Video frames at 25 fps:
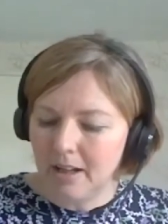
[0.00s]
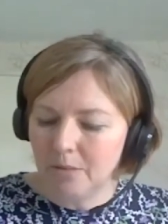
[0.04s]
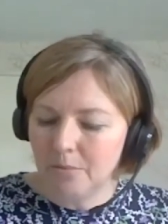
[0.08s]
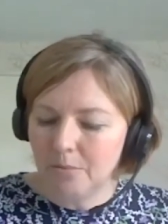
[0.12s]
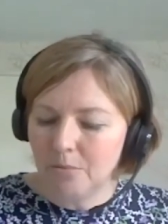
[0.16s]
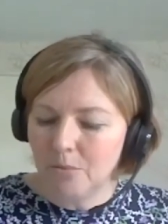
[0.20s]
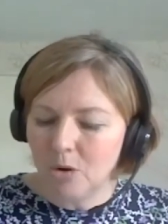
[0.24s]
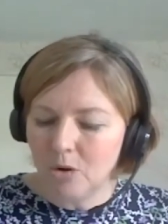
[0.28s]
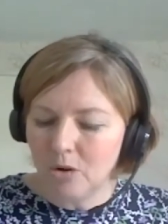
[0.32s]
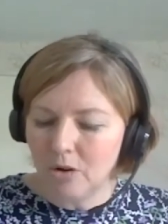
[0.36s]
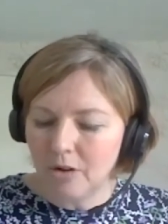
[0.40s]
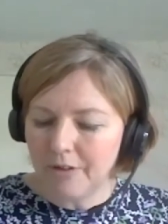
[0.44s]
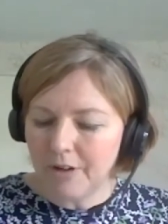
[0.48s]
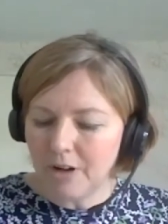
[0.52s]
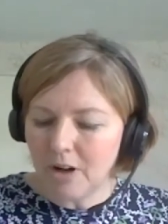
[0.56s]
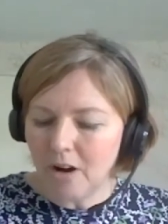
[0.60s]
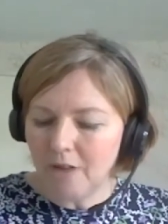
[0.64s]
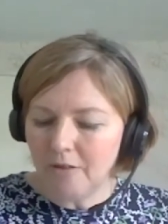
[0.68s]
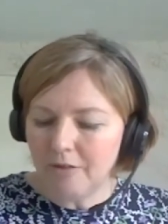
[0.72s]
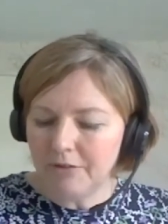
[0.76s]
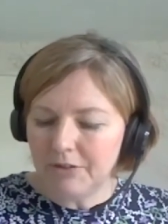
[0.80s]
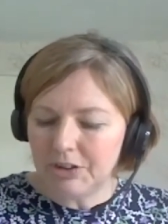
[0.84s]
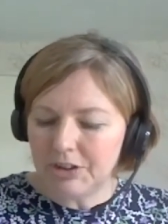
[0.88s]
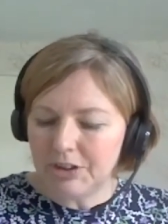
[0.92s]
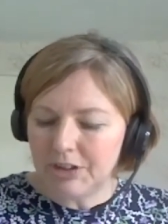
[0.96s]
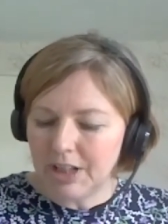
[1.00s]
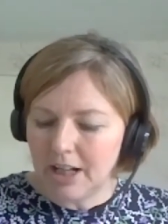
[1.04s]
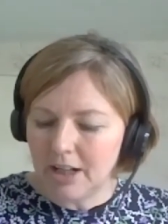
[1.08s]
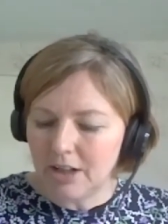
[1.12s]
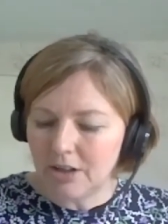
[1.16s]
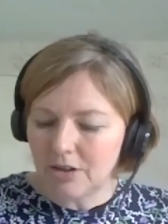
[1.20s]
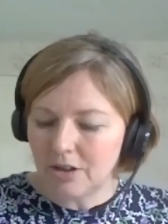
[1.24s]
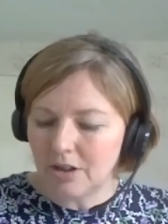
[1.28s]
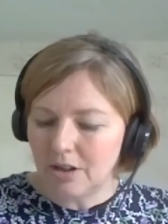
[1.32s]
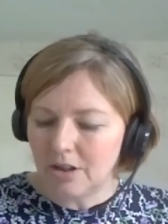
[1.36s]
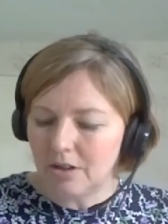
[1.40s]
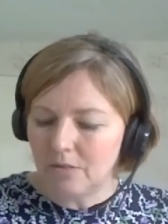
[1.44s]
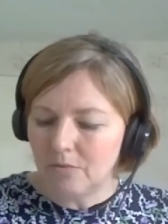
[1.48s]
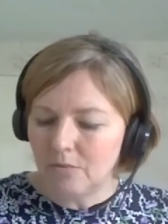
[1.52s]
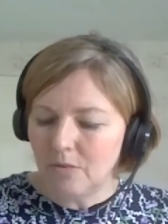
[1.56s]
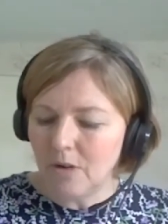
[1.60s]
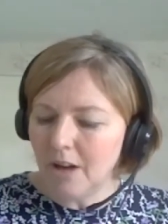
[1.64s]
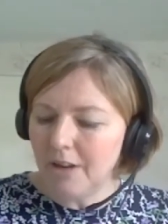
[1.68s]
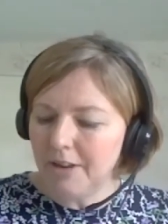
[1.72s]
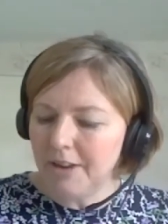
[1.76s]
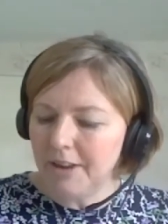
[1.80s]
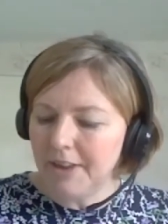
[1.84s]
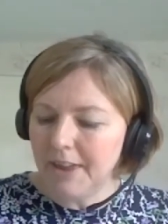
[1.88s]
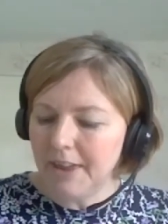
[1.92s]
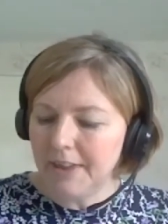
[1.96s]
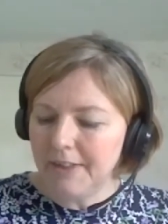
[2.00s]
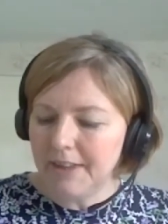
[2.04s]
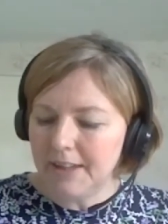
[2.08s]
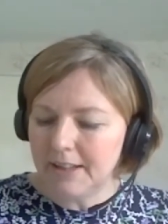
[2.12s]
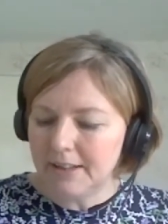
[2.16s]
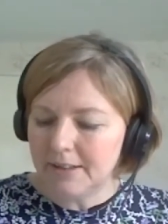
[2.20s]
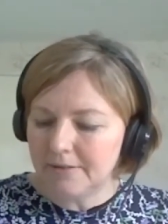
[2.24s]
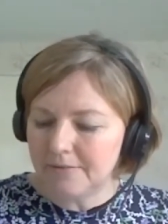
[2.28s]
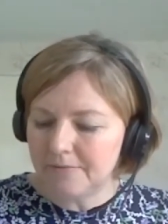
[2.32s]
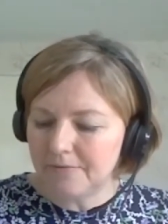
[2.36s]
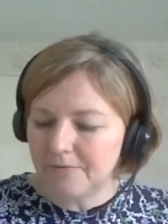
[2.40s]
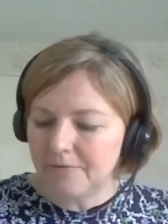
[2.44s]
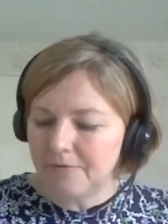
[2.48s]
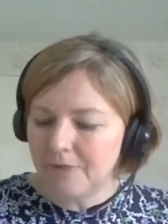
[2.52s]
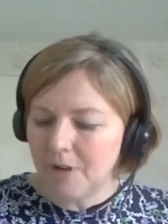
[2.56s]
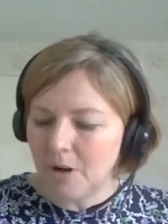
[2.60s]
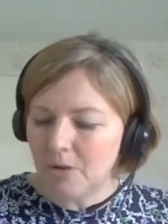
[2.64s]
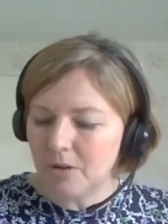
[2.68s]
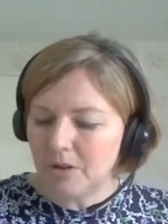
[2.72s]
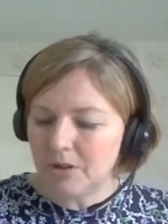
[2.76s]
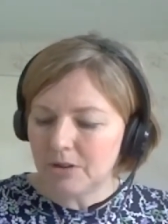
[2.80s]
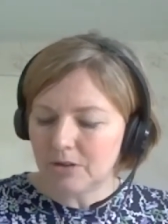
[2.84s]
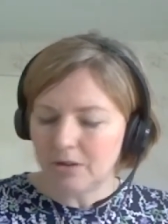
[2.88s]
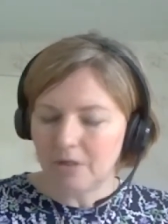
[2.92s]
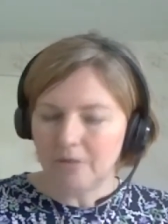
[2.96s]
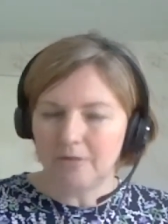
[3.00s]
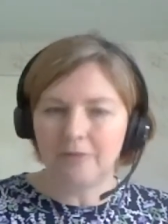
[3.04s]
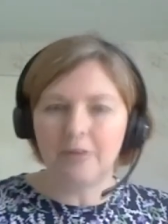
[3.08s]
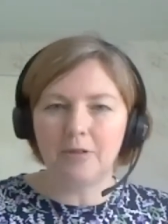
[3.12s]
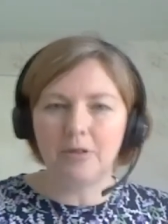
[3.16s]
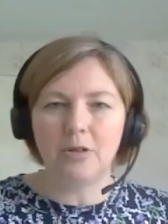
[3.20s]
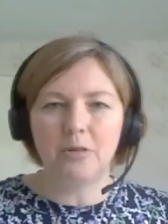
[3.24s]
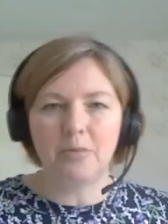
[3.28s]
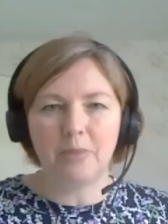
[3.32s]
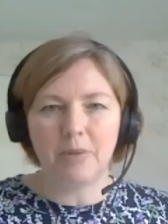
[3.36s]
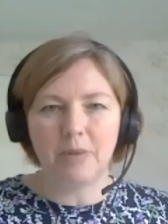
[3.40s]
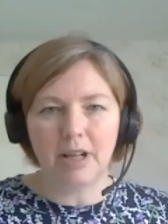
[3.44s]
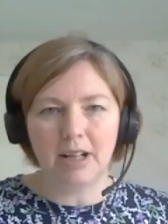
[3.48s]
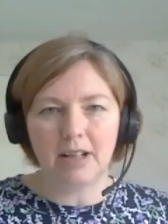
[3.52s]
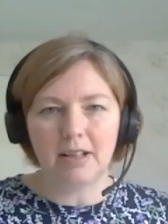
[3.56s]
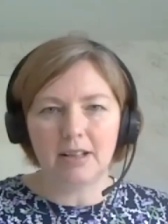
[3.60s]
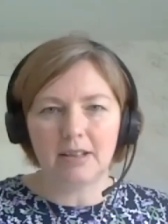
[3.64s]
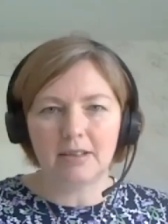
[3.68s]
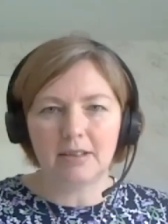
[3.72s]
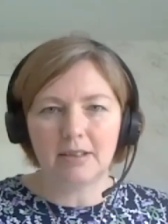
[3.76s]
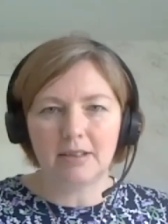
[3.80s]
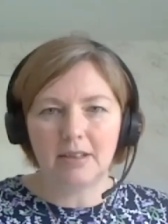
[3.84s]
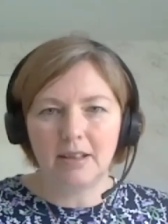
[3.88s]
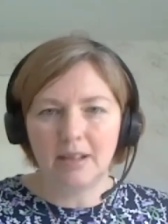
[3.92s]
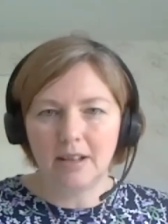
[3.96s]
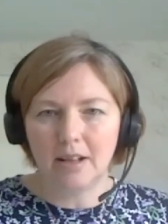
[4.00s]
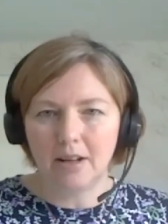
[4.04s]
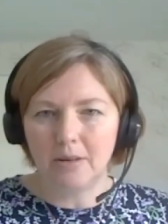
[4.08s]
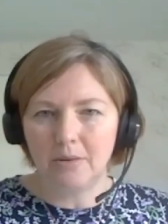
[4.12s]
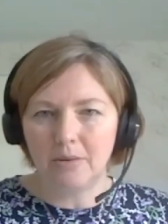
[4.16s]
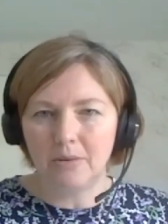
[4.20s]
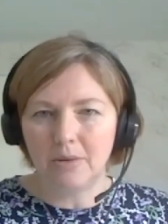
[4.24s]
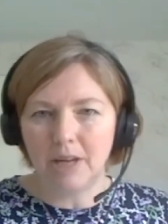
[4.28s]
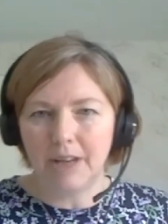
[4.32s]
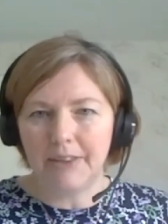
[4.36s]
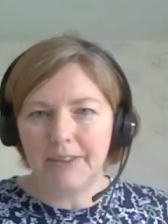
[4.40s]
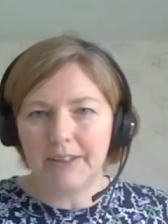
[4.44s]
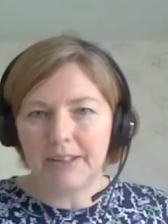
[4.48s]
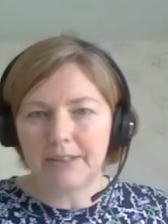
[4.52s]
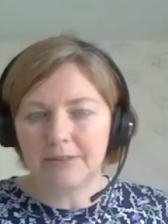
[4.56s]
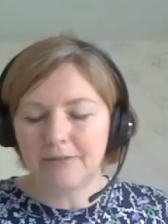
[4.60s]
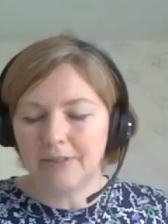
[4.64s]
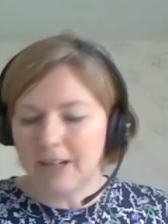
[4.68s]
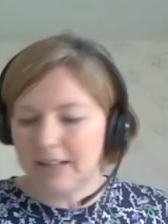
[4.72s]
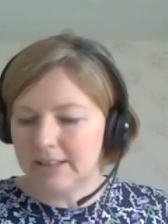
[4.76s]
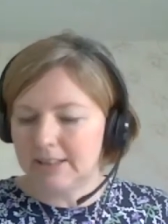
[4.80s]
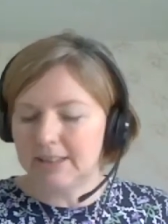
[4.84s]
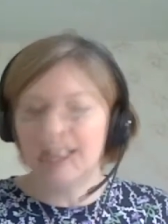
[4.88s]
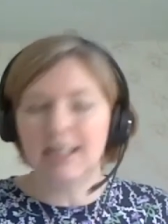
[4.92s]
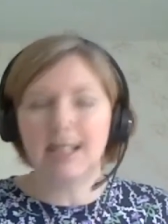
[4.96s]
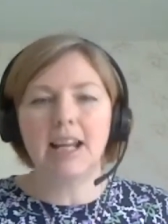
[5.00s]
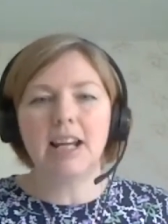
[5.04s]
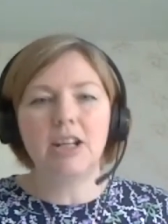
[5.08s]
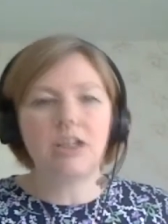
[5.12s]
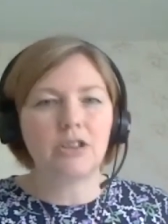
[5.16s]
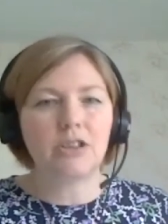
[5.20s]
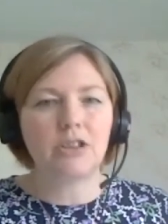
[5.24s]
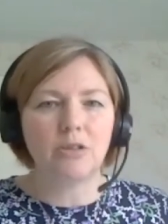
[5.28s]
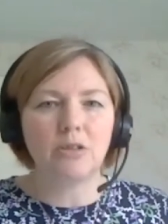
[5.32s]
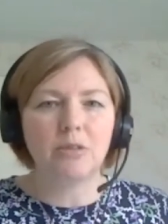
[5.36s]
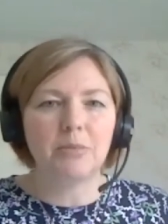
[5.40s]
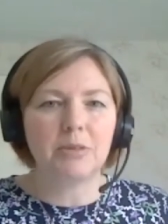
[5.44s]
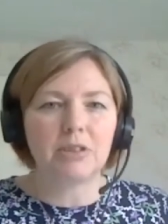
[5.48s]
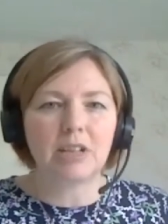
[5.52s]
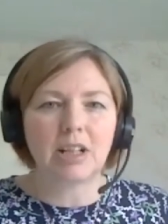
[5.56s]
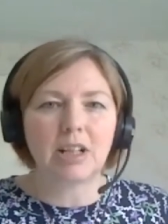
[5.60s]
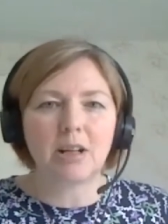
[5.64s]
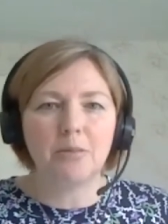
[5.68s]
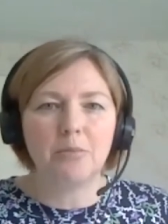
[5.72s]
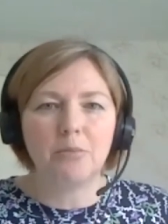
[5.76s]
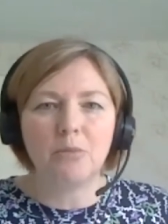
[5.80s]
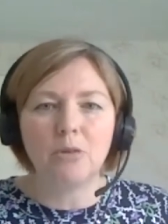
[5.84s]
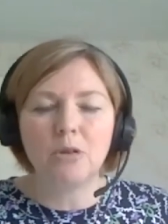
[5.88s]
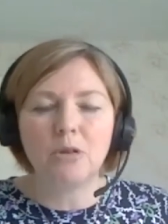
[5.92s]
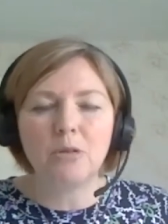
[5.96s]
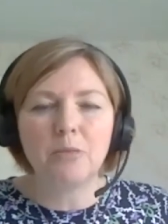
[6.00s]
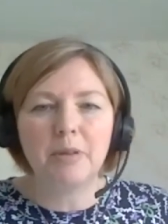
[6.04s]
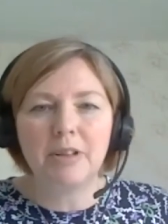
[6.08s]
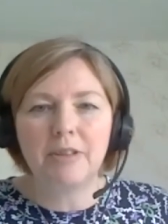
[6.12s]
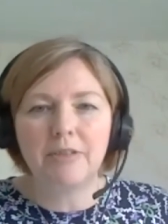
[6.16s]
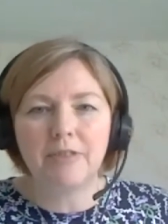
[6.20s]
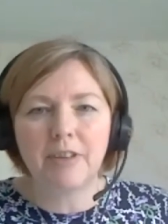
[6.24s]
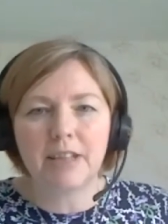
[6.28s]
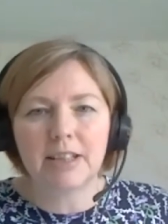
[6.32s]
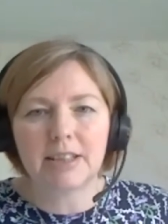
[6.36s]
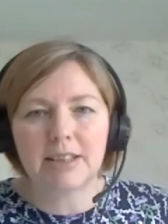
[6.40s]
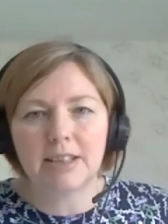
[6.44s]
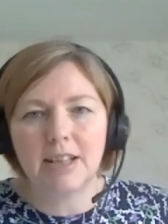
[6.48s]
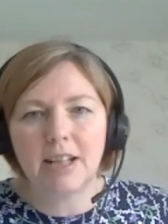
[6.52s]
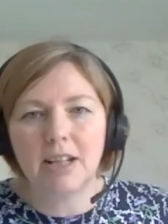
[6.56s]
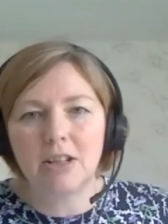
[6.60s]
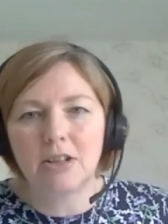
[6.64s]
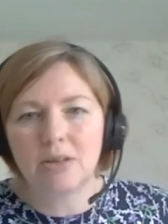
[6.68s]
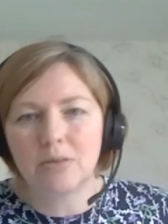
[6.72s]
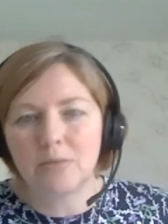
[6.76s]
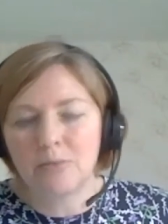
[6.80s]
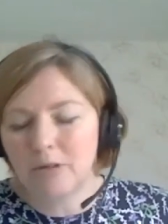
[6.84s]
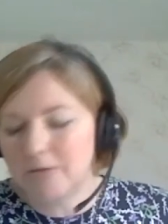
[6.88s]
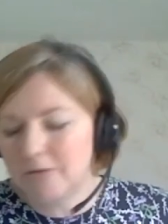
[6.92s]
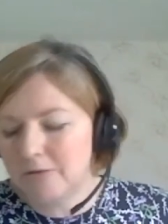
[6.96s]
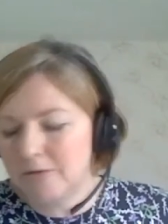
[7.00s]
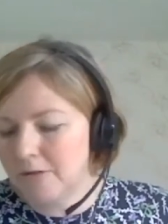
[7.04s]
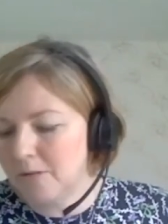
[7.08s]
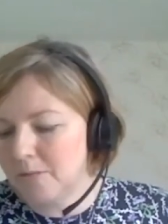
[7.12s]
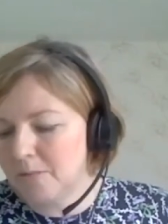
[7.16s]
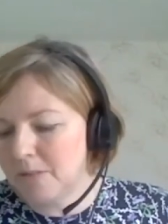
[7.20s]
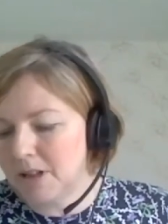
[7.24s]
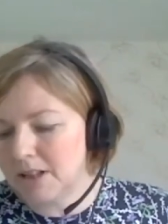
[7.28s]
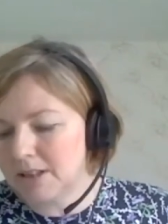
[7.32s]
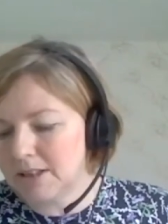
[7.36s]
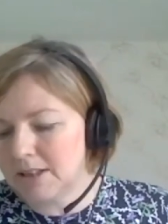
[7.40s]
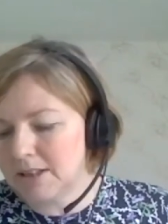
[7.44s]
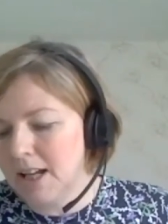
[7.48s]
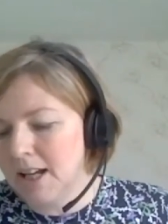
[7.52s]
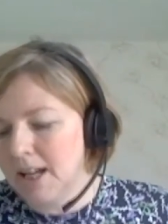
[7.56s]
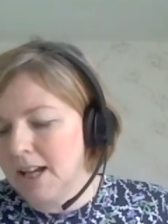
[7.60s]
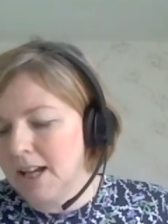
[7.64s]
more of a conversation rather than this focus on food banks, you know, and this fascination, almost like a morbid fascination with food banks.